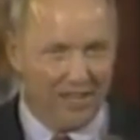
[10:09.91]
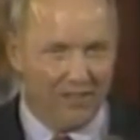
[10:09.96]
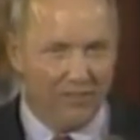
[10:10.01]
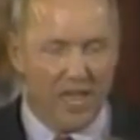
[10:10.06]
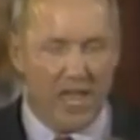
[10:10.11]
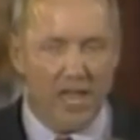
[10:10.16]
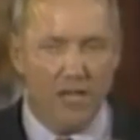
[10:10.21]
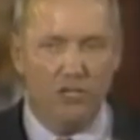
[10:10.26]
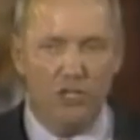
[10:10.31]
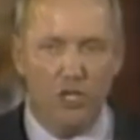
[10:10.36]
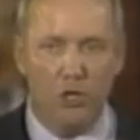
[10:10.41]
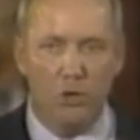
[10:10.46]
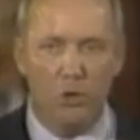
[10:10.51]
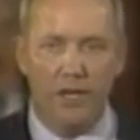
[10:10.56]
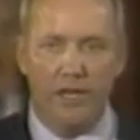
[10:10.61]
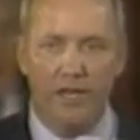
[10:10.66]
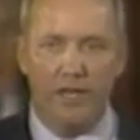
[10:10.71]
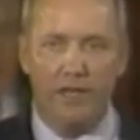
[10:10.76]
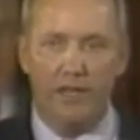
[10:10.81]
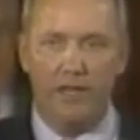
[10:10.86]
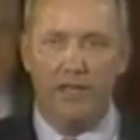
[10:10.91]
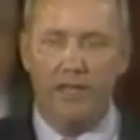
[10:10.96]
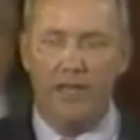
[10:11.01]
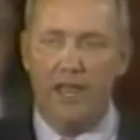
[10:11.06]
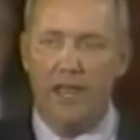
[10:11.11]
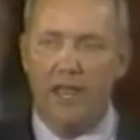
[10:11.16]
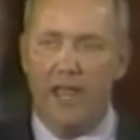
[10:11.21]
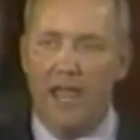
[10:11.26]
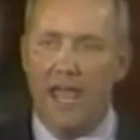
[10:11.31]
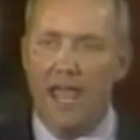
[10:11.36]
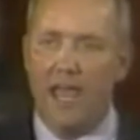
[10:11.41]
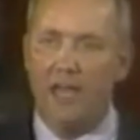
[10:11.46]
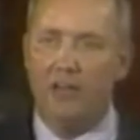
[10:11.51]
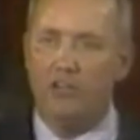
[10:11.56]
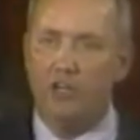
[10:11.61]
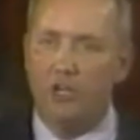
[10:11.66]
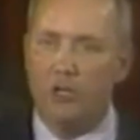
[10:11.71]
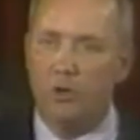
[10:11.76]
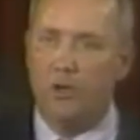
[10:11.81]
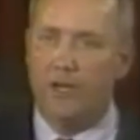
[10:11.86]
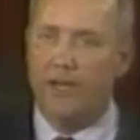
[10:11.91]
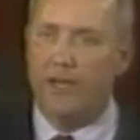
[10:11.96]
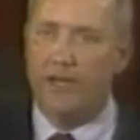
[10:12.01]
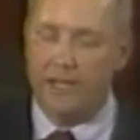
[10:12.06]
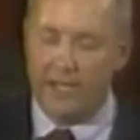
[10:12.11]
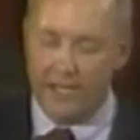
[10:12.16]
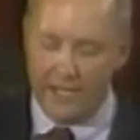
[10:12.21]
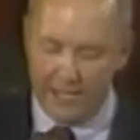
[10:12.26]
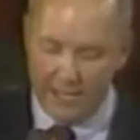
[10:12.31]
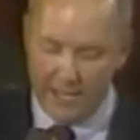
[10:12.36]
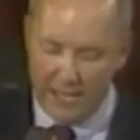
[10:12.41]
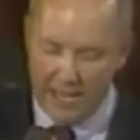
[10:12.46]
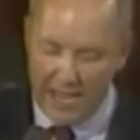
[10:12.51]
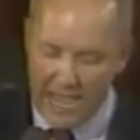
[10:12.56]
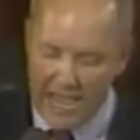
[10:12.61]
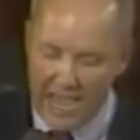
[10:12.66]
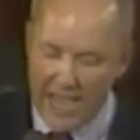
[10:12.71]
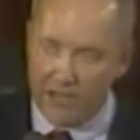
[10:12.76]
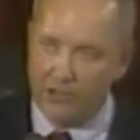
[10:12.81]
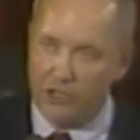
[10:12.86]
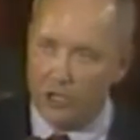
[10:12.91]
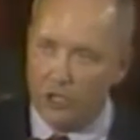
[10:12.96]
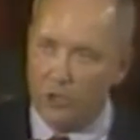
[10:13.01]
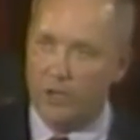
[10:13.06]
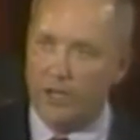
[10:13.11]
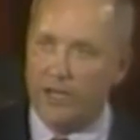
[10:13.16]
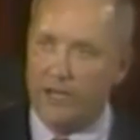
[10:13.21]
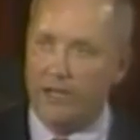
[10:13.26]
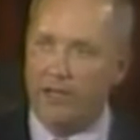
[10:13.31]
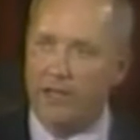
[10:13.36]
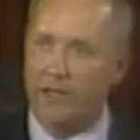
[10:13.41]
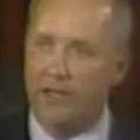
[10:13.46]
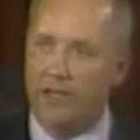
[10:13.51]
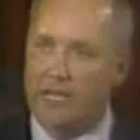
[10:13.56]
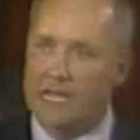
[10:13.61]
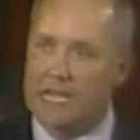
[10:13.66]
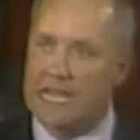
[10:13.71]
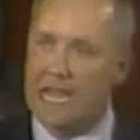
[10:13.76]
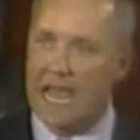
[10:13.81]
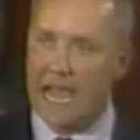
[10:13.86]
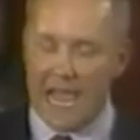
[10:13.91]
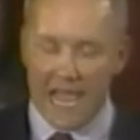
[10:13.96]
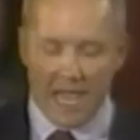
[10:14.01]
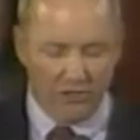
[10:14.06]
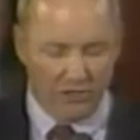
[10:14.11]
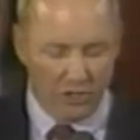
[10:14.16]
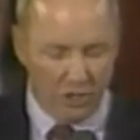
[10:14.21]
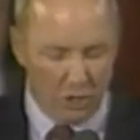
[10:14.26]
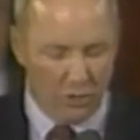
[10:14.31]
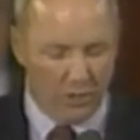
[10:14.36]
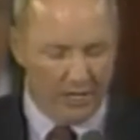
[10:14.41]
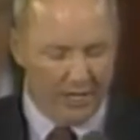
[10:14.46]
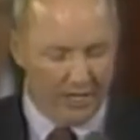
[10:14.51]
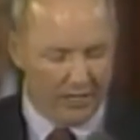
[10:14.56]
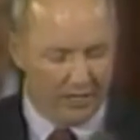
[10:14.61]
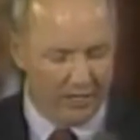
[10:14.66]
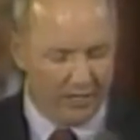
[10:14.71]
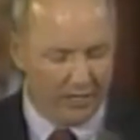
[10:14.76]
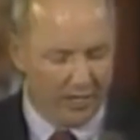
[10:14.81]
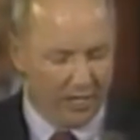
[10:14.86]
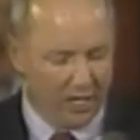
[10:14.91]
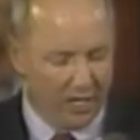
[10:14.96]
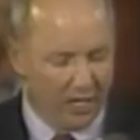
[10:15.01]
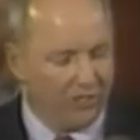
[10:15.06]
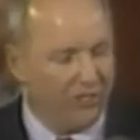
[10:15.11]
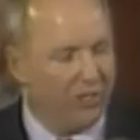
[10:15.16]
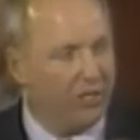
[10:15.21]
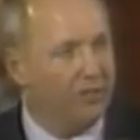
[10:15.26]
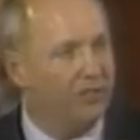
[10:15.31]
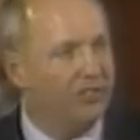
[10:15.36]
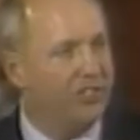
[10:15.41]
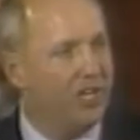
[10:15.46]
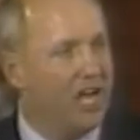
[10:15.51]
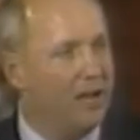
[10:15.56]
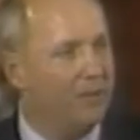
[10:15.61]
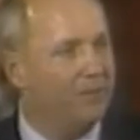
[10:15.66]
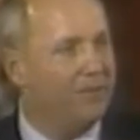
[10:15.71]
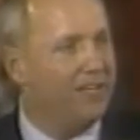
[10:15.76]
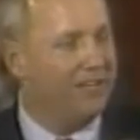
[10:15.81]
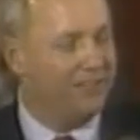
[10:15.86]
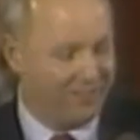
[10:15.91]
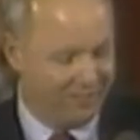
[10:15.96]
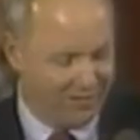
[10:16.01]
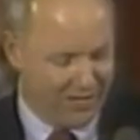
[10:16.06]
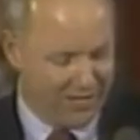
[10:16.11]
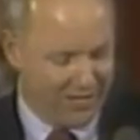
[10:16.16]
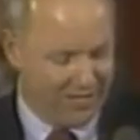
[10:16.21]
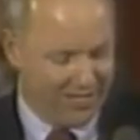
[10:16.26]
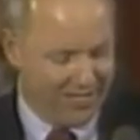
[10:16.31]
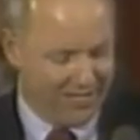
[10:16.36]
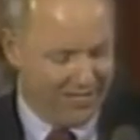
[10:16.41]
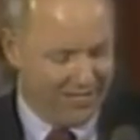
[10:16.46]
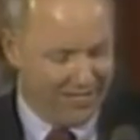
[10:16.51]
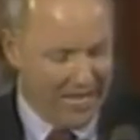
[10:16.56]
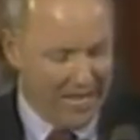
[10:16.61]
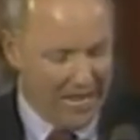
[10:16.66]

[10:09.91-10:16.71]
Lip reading: They do it and do it and do it and do it until the job gets done.